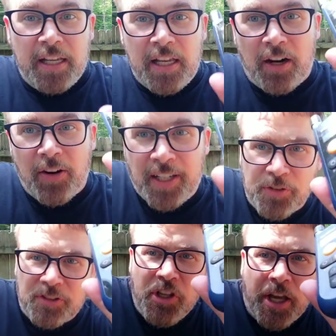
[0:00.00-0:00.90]
All right,
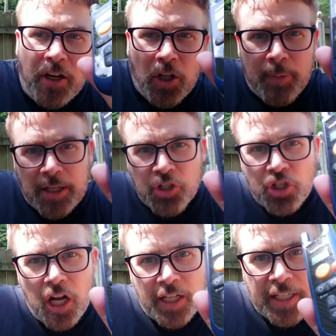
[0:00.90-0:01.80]
so it's not all about
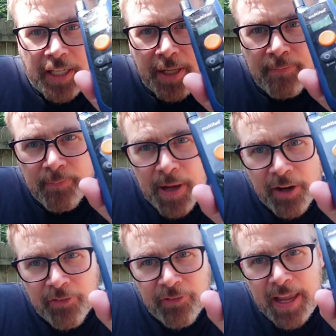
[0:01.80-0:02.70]
shocking.
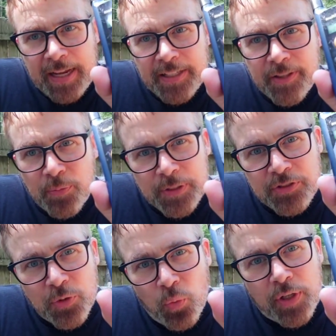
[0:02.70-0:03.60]
Matter of fact, the
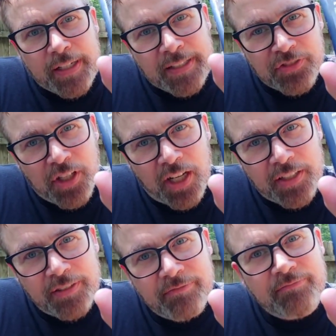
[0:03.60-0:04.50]
reason you want it is not
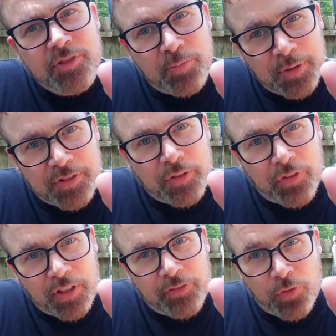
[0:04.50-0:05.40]

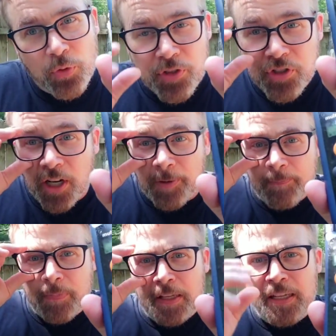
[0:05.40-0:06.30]
specifically for the shock.
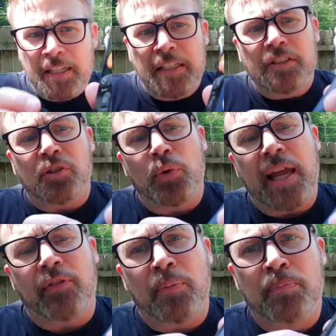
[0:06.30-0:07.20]
So we
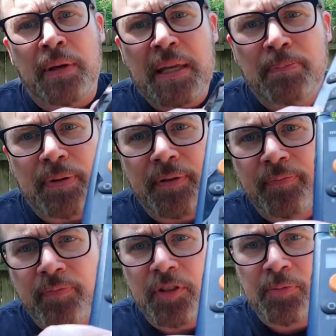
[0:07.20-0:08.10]
have a beep.
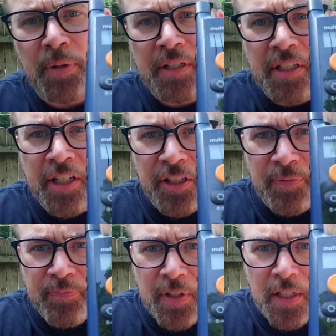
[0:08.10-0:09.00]
This button here
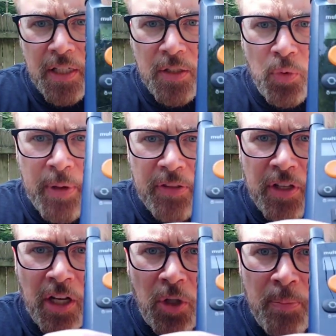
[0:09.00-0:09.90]
will make the
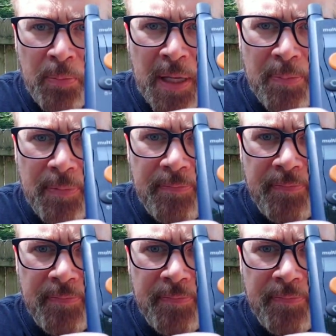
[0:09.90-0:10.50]
collar beep.